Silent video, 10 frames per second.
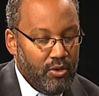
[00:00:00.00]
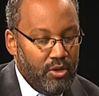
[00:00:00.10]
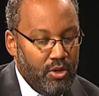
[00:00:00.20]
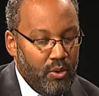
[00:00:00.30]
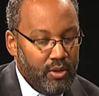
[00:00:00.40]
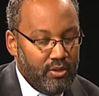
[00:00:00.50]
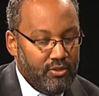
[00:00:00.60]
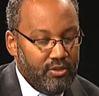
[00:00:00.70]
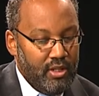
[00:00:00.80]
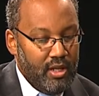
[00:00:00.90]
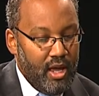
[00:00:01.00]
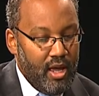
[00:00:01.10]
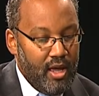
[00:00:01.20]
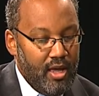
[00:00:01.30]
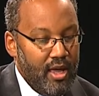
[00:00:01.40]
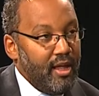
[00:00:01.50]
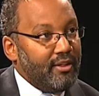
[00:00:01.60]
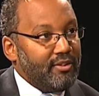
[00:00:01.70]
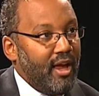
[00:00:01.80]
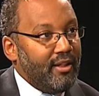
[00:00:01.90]
to New York and see uh,
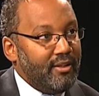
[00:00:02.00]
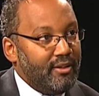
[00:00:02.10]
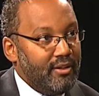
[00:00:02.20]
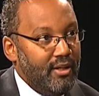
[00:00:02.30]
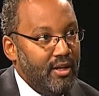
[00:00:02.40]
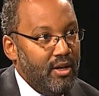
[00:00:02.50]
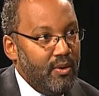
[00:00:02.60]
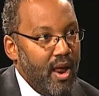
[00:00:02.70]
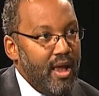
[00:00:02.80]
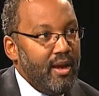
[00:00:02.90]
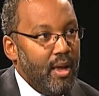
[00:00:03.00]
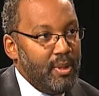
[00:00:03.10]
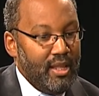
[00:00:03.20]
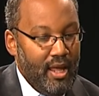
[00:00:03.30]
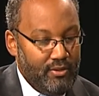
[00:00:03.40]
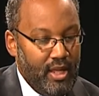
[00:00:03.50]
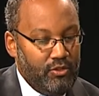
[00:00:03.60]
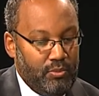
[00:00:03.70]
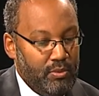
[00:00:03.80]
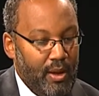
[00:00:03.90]
Ellis Island, right? I mean, that
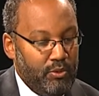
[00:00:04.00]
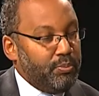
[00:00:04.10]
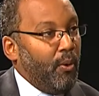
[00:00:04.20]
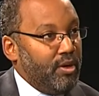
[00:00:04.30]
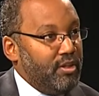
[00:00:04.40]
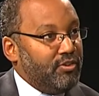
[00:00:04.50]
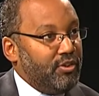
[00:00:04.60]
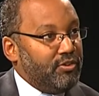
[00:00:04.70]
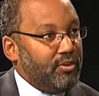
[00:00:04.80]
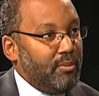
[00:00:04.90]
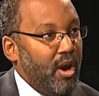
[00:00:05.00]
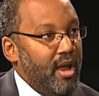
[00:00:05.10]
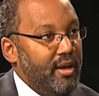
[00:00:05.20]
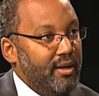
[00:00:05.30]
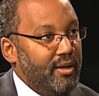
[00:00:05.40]
that's that was part of the system, right?